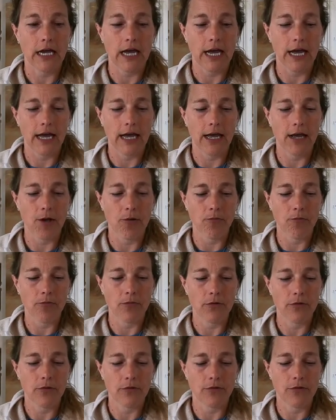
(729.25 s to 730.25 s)

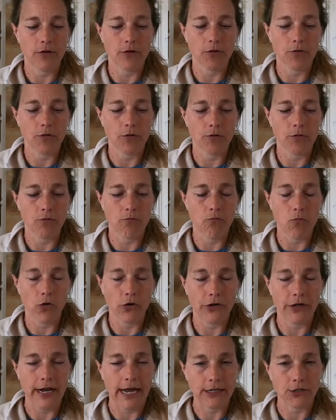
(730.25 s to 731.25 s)
the
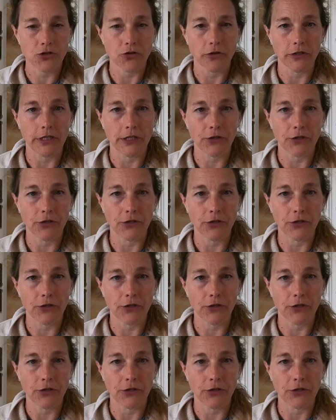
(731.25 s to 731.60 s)
more natural